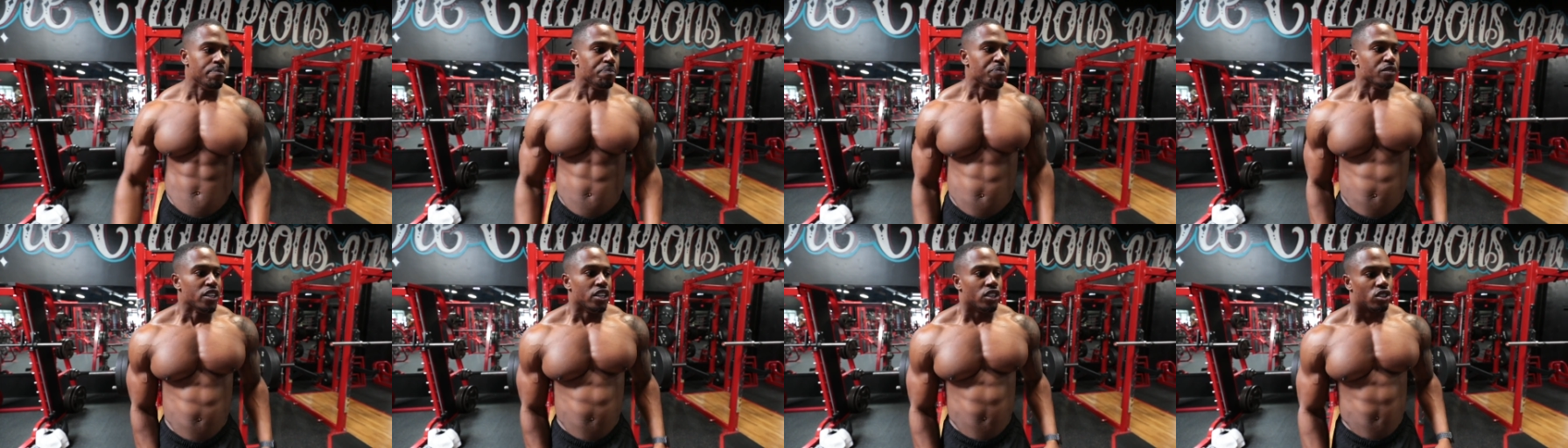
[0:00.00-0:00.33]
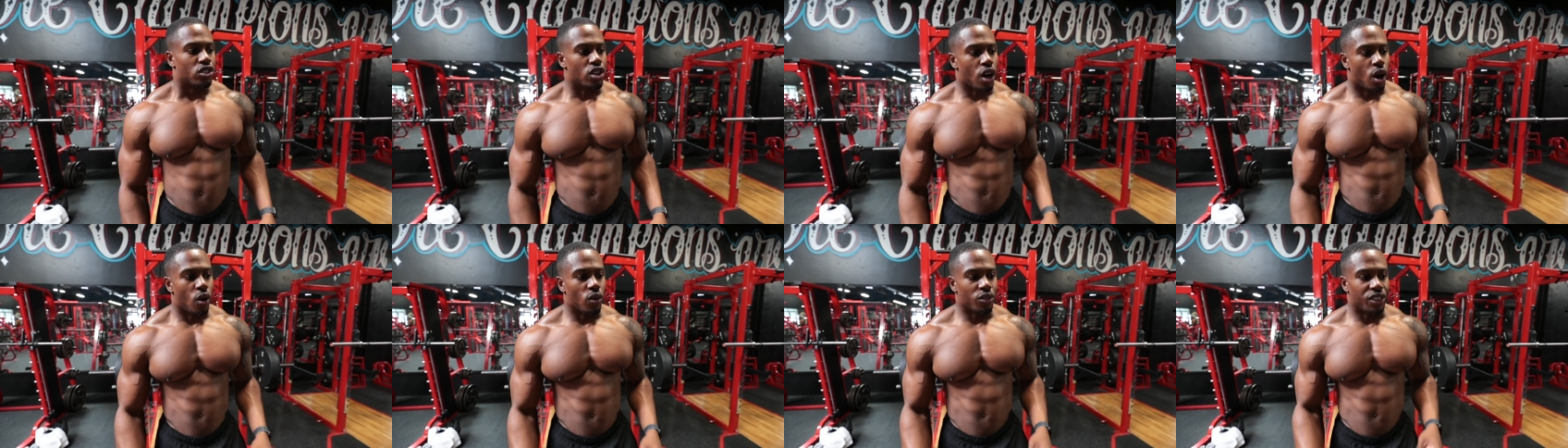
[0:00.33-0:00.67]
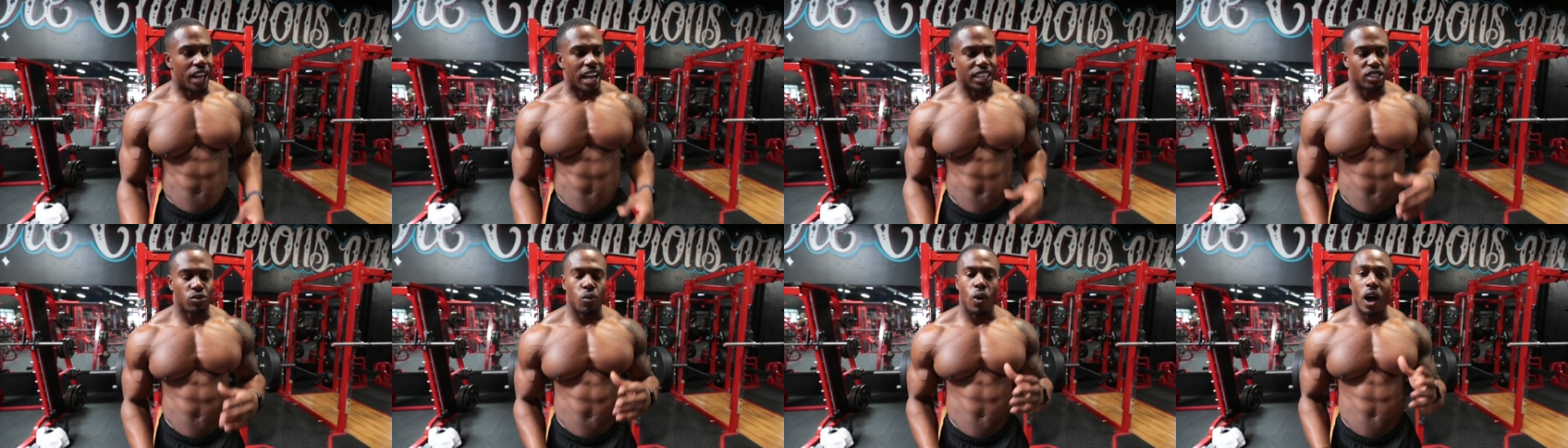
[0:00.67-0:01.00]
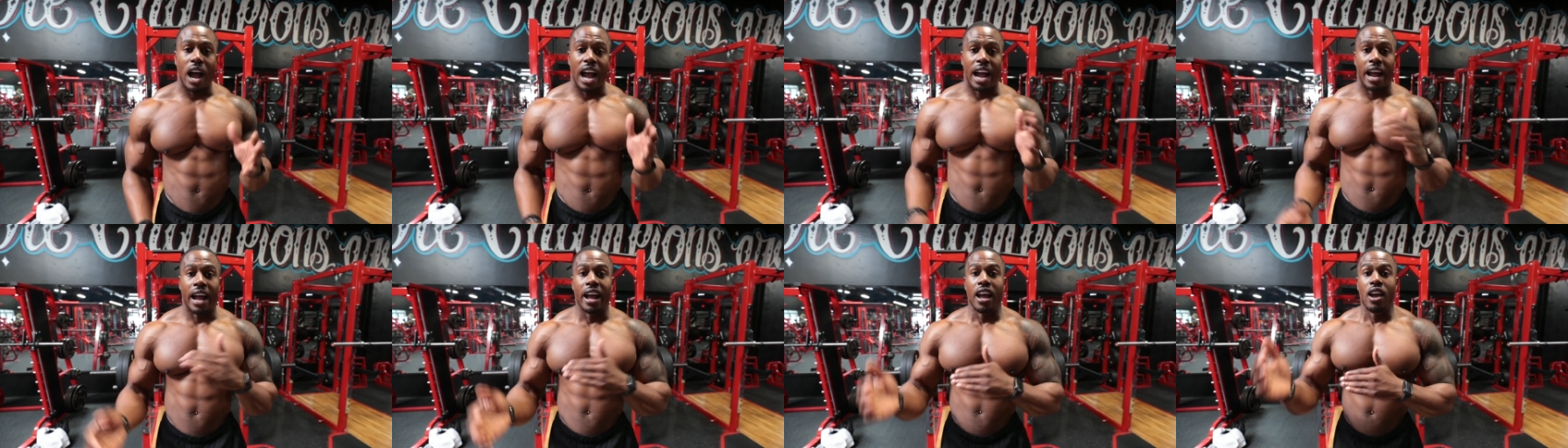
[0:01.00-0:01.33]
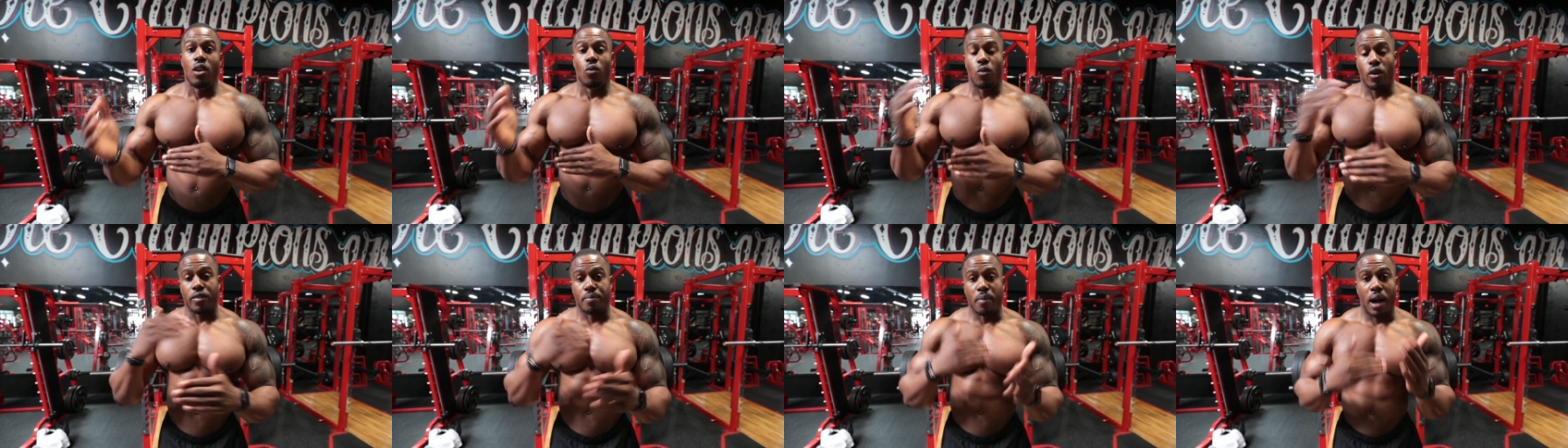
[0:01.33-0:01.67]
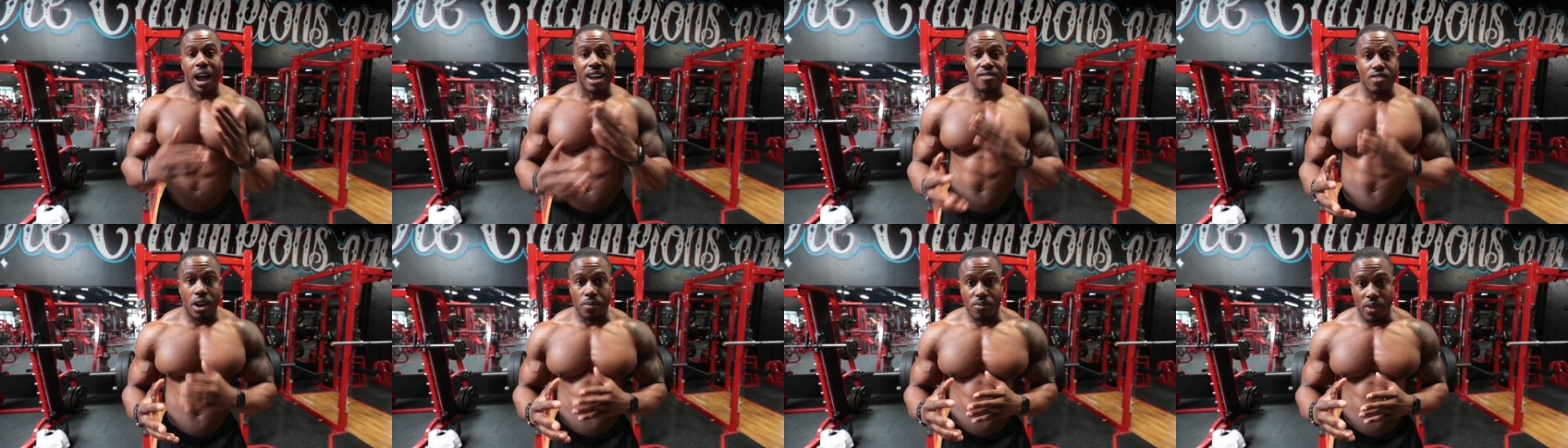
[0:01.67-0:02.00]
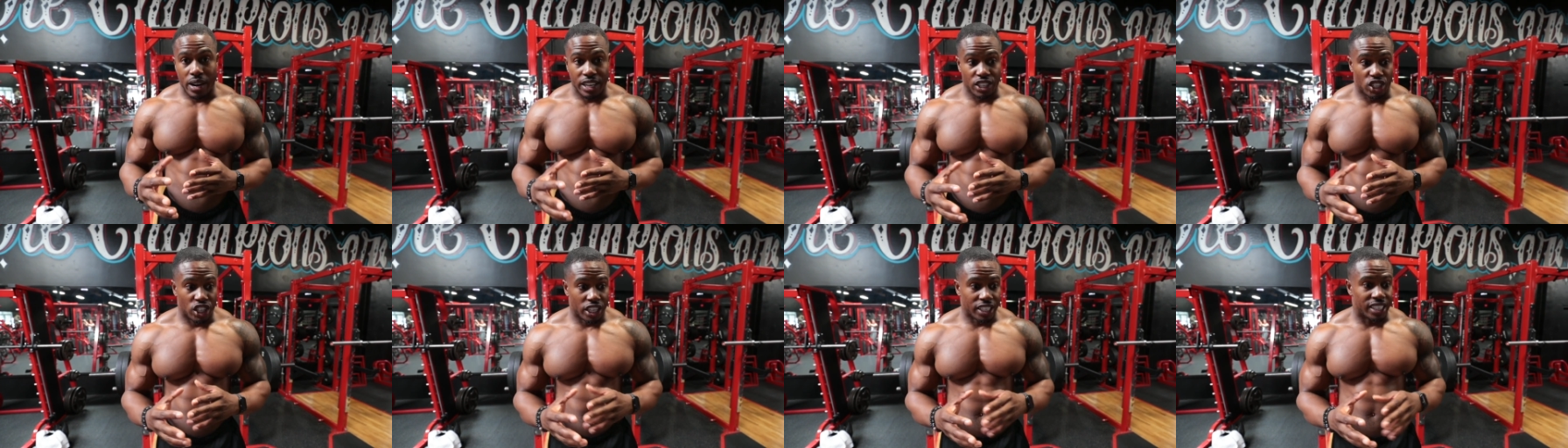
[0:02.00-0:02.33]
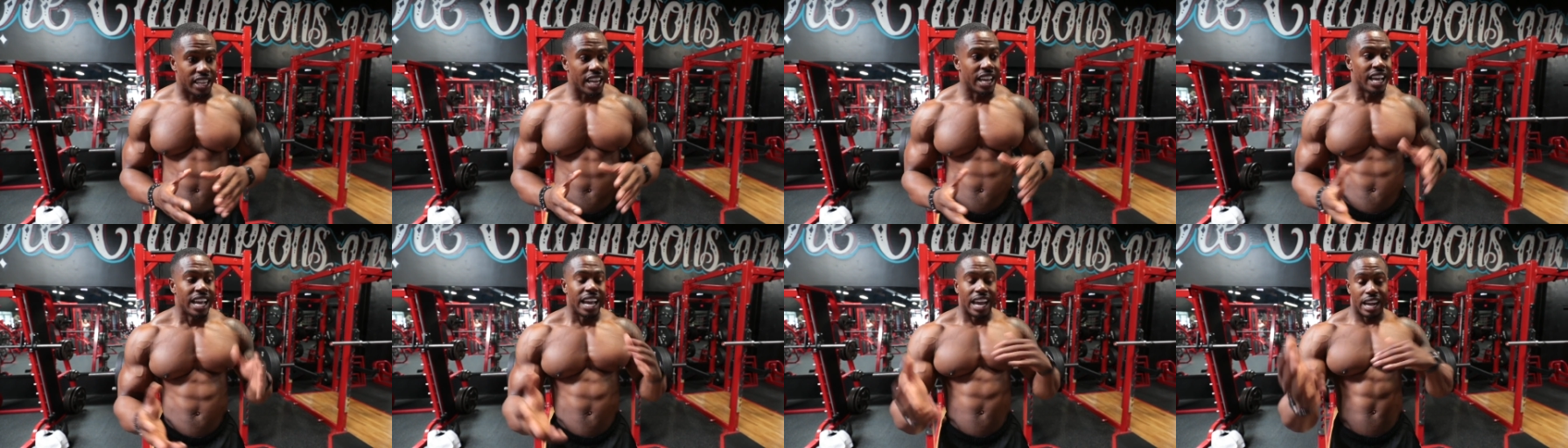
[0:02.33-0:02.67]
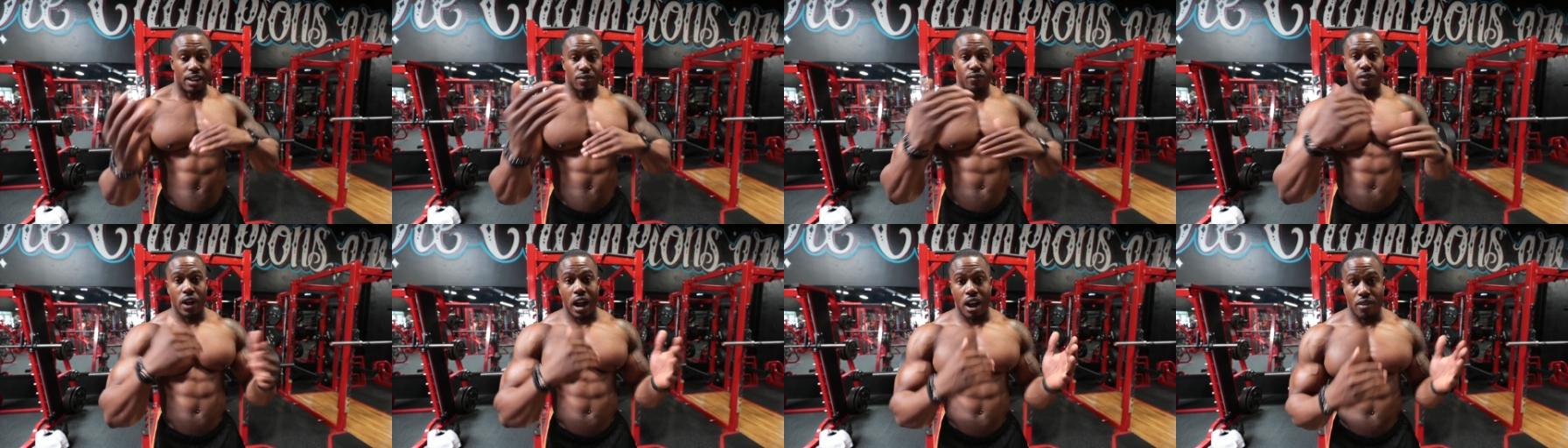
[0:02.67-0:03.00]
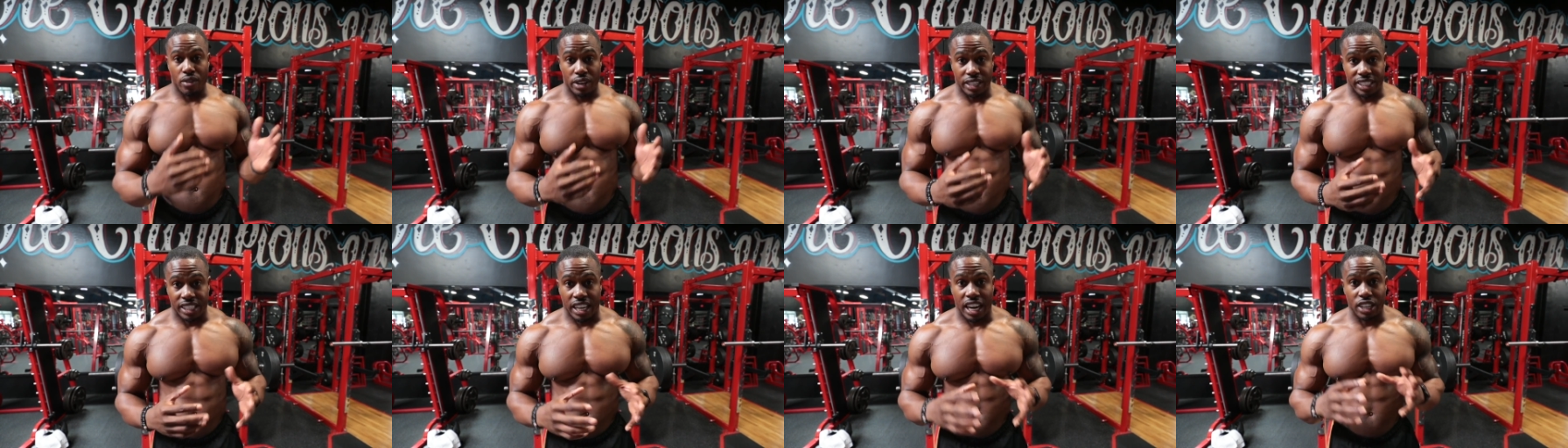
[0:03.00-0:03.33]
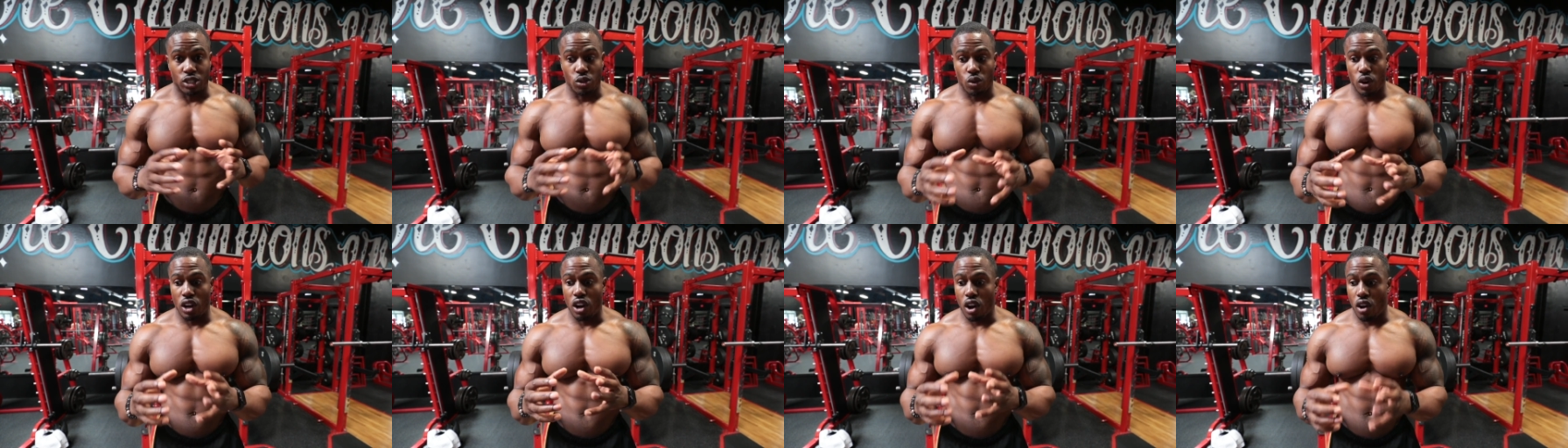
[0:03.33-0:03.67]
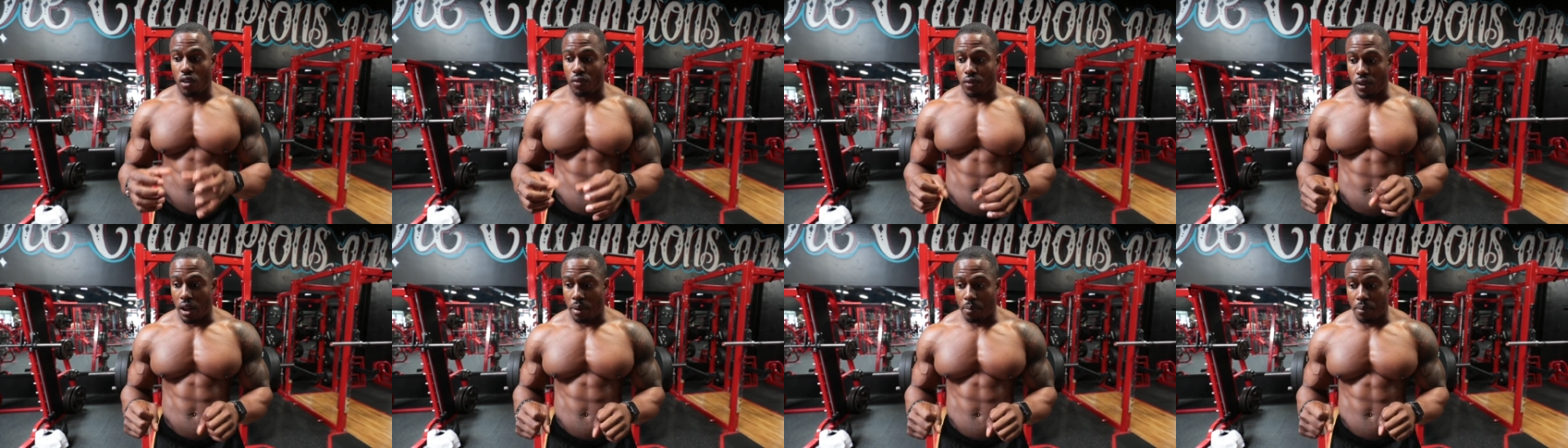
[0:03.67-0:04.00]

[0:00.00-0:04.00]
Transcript: So that's why with my rep ranges, it varies, and I do a lot of